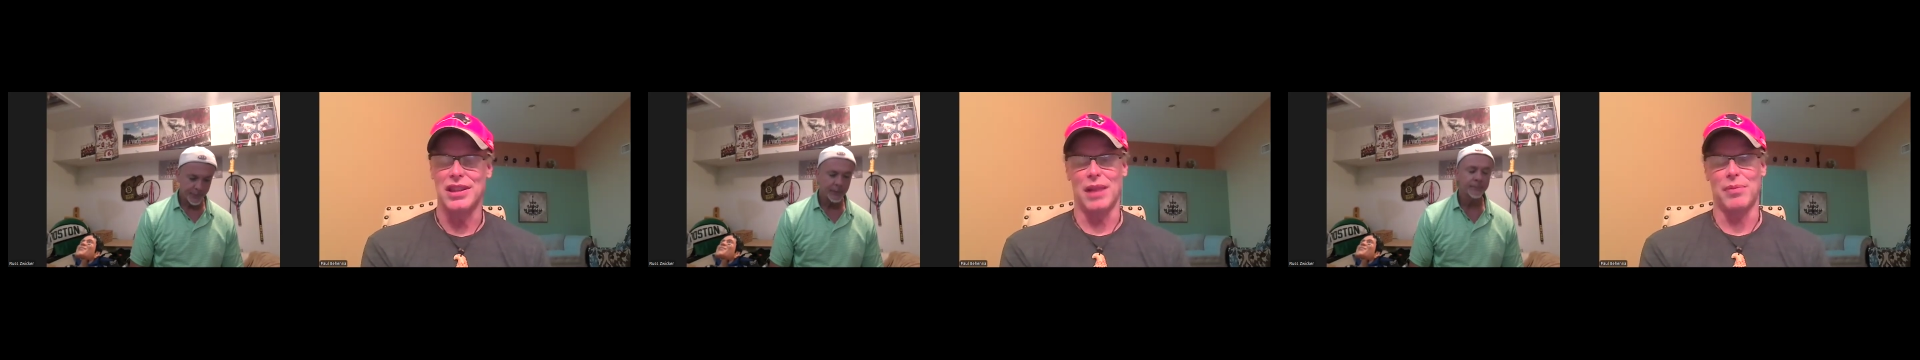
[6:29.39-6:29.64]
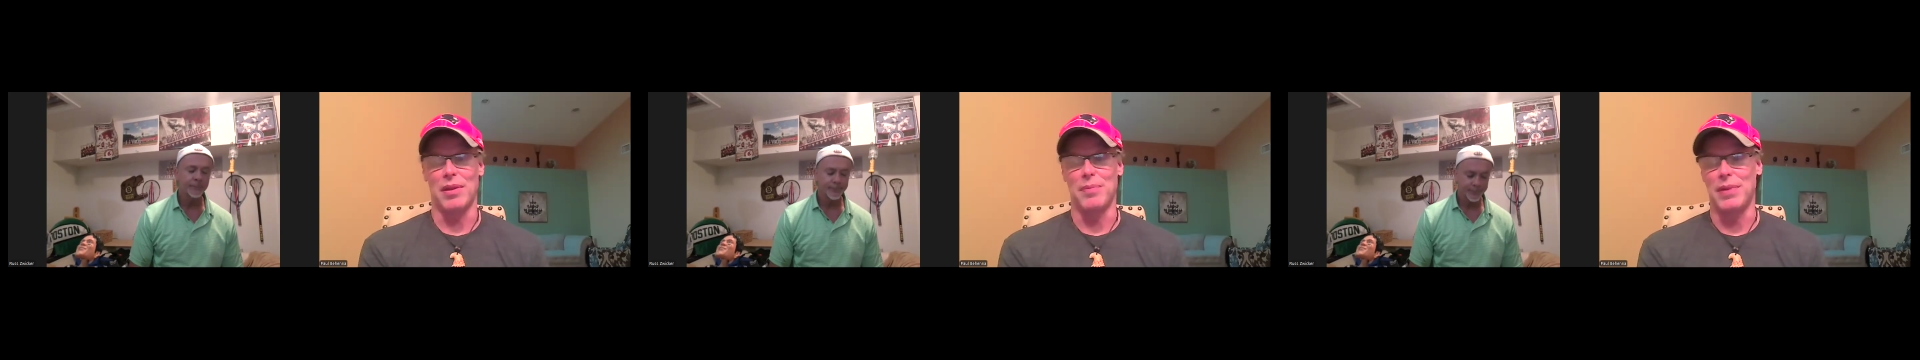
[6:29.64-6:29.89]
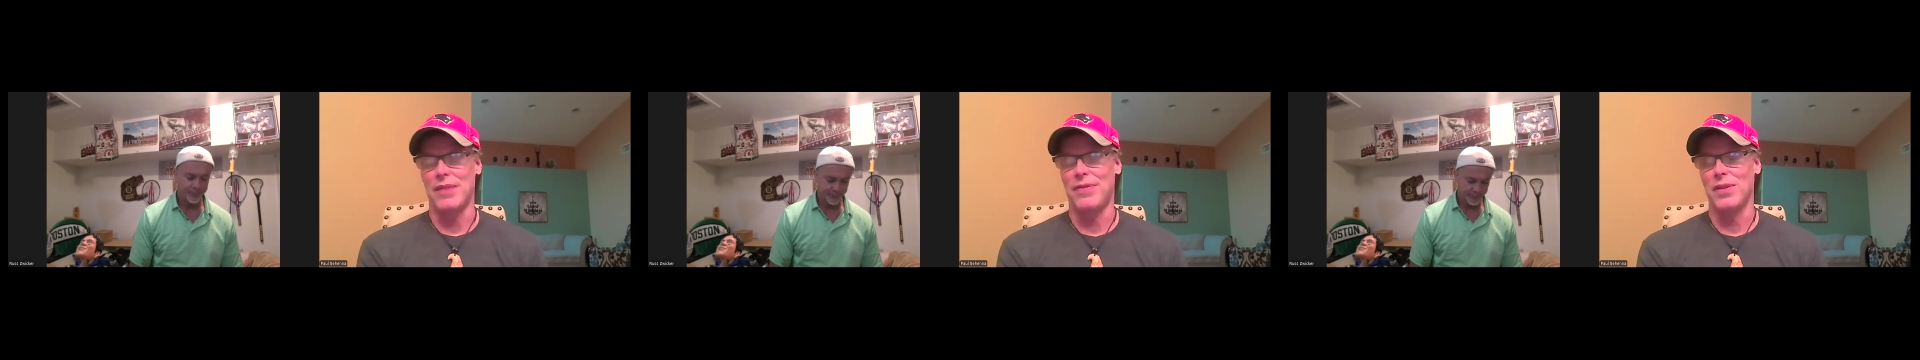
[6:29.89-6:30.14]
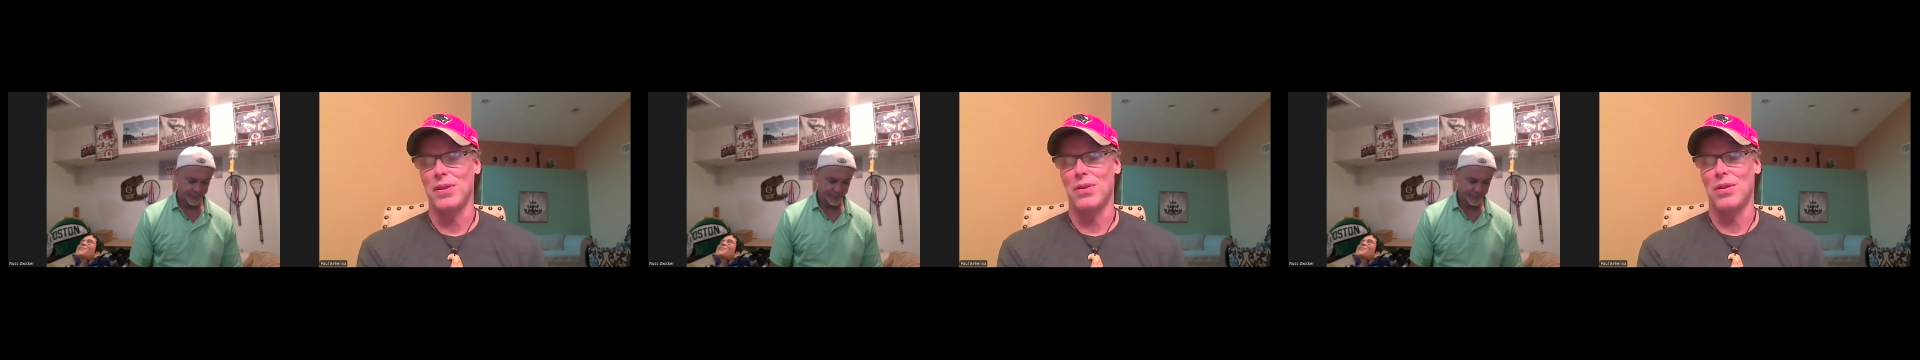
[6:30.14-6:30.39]
They got to play
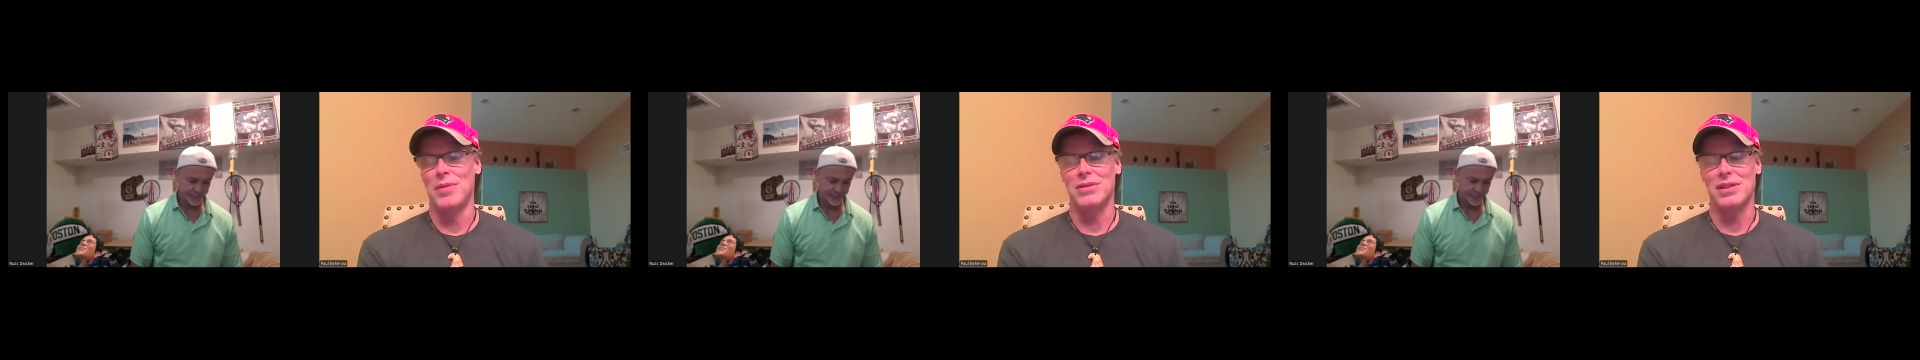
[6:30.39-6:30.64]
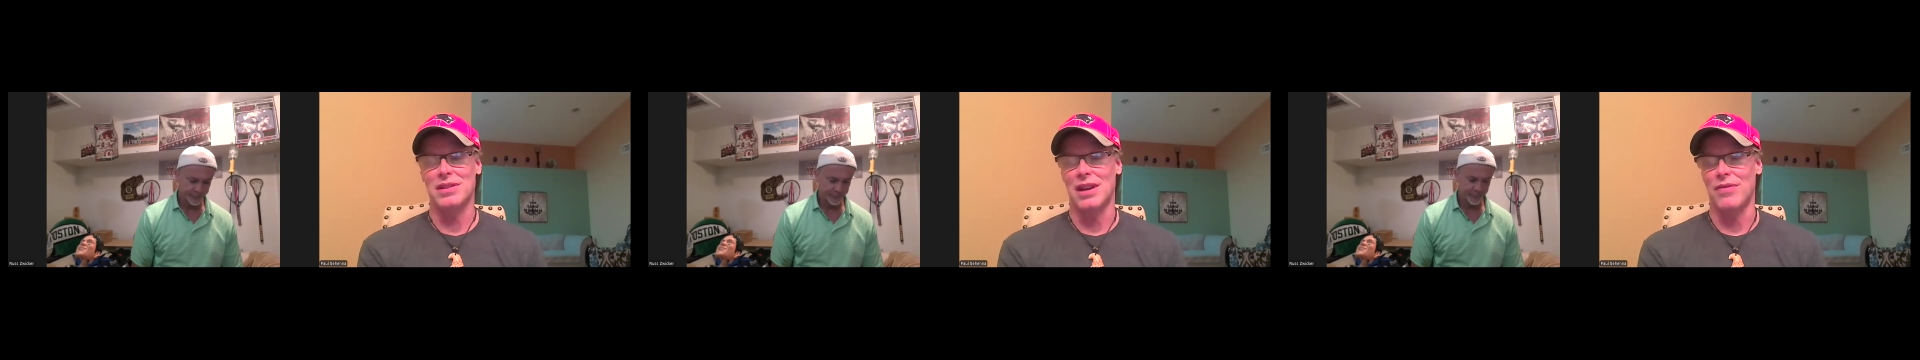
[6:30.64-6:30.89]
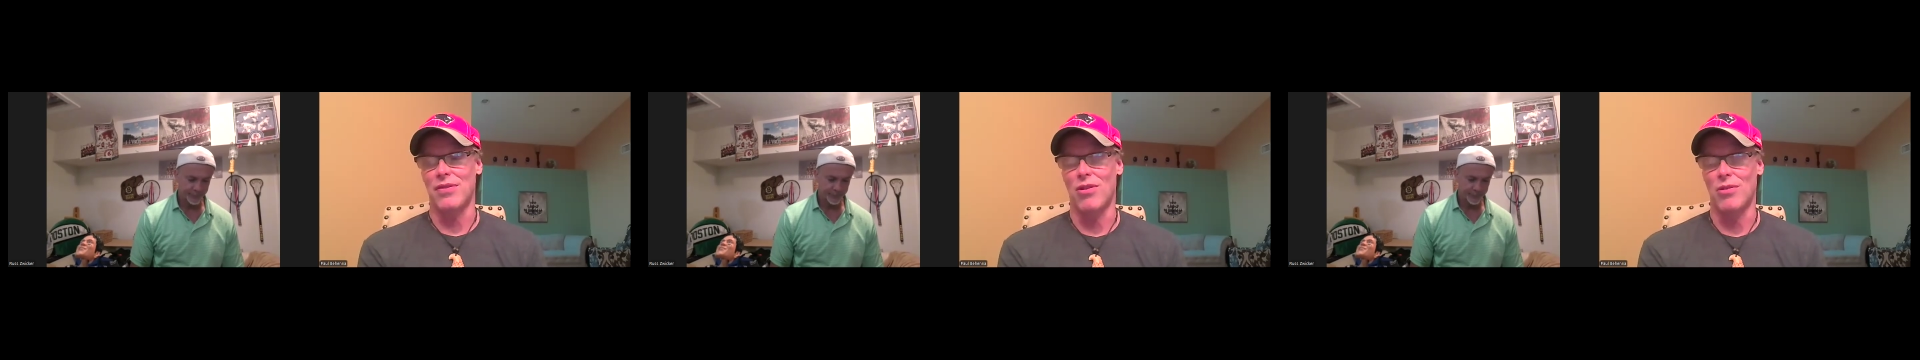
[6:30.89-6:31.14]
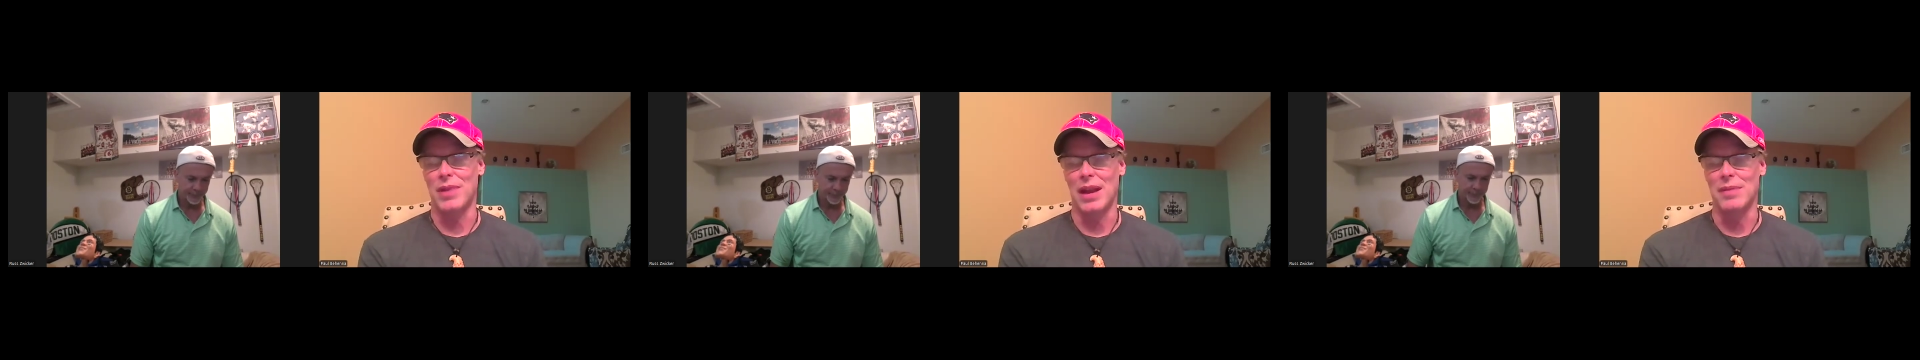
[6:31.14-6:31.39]
Buffalo. And those are tough
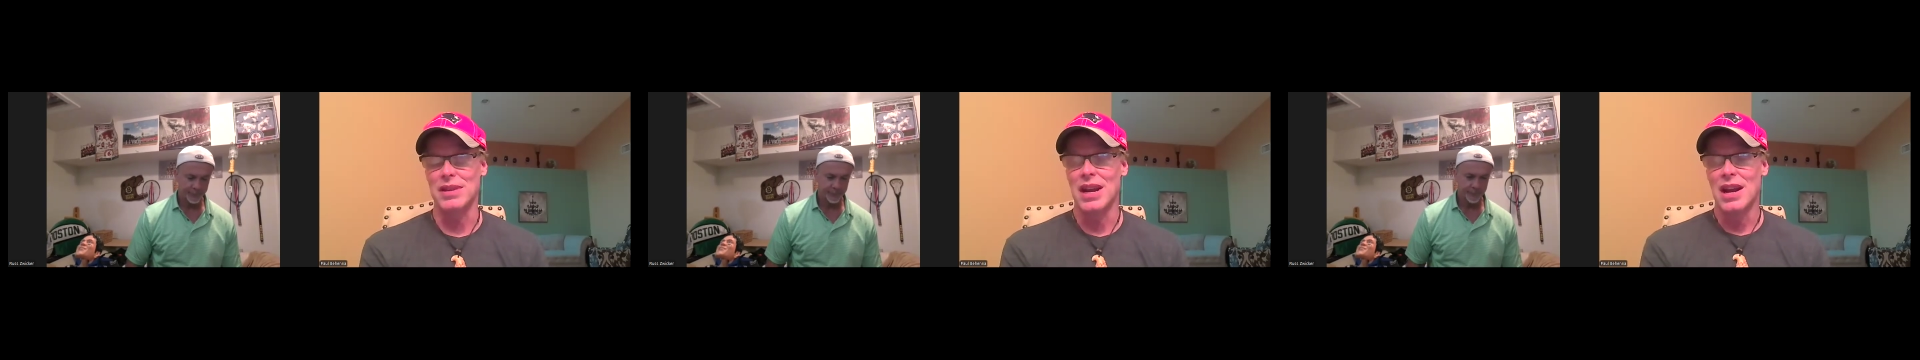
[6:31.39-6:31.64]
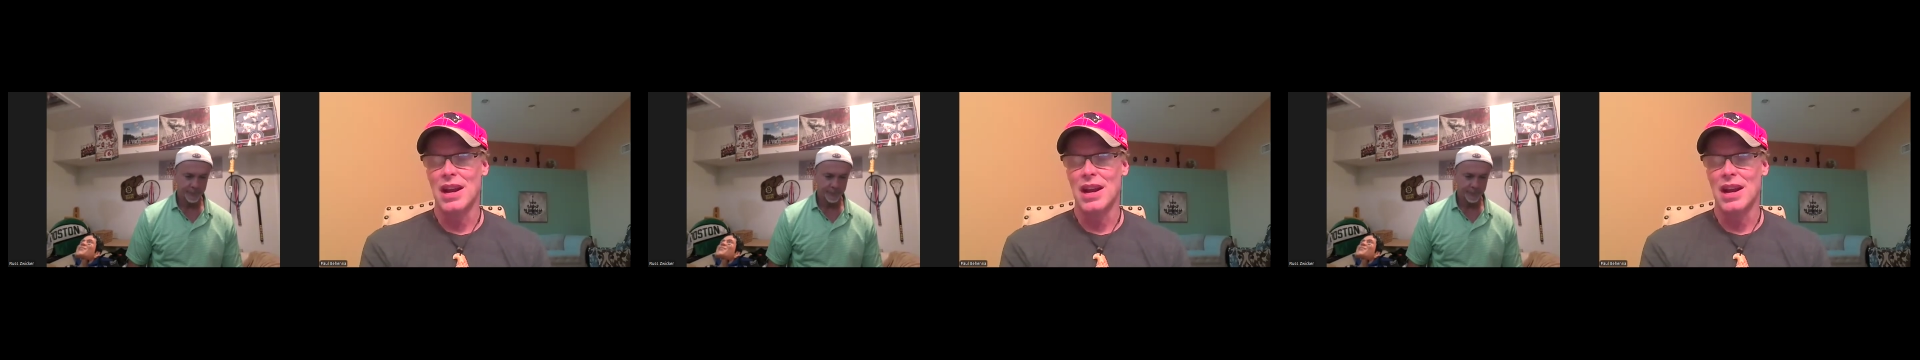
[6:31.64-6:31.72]
home games.